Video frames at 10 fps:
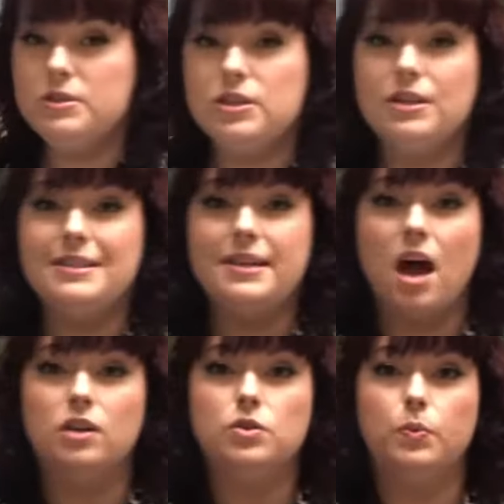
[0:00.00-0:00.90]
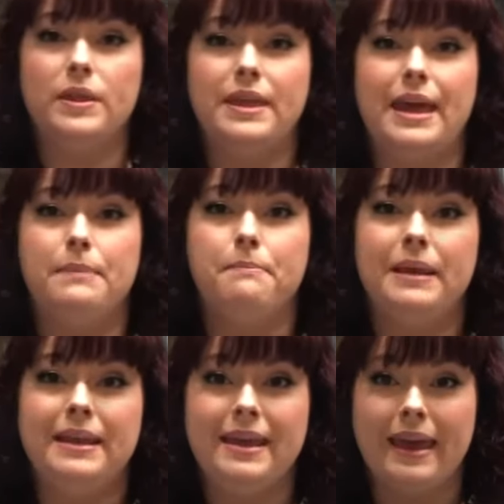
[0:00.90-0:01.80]
I'm just going to start with a
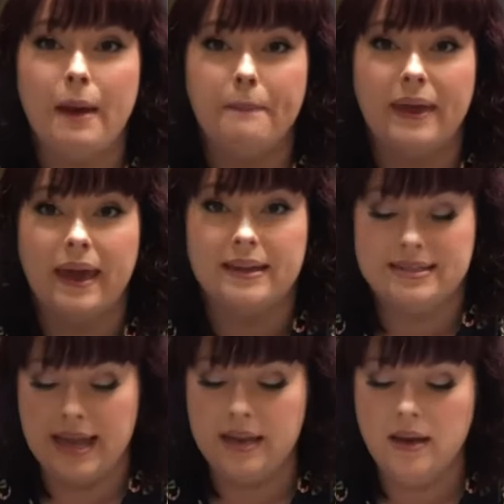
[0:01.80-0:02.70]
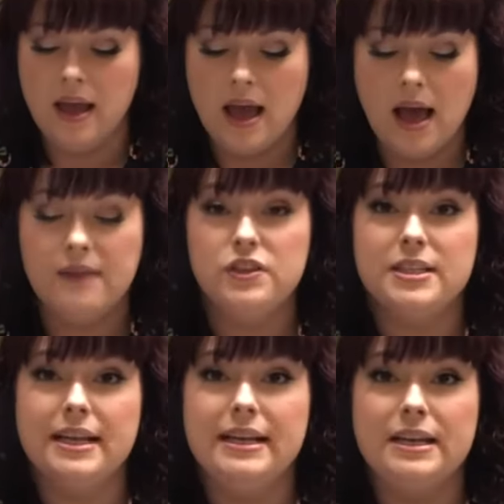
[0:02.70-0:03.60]
mini cupcake tin. I've
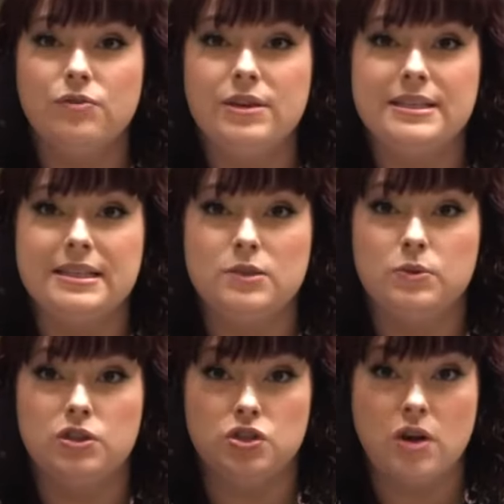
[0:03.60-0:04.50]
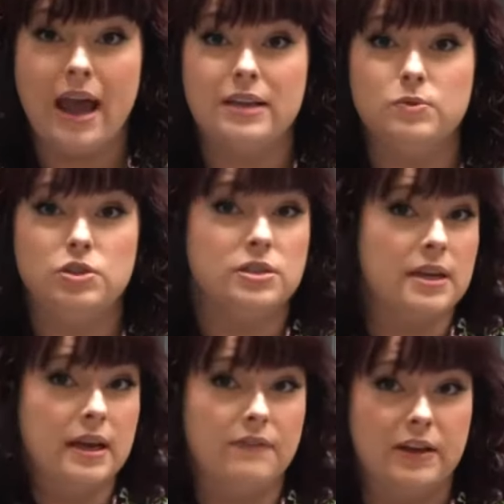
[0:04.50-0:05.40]
just lightly greased this with Trex, which is
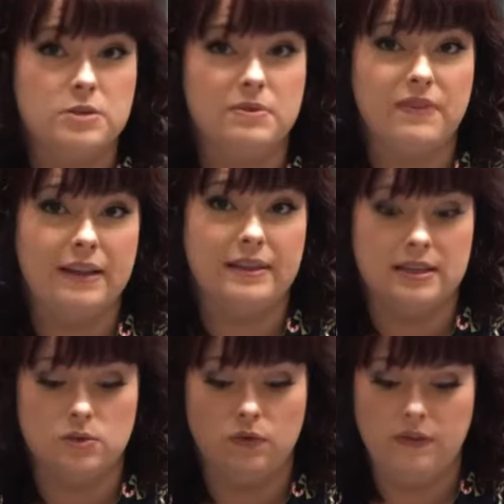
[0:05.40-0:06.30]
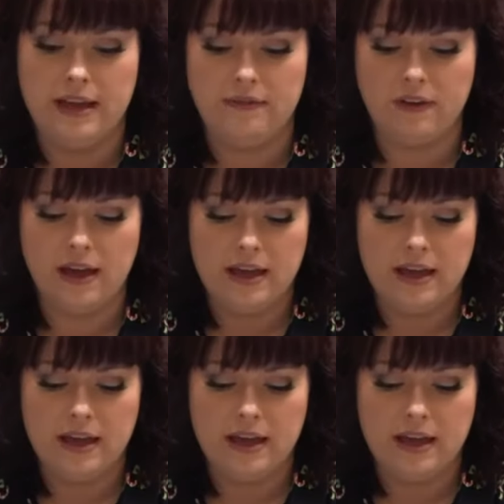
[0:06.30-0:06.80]
a vegetable fat that has no flavour.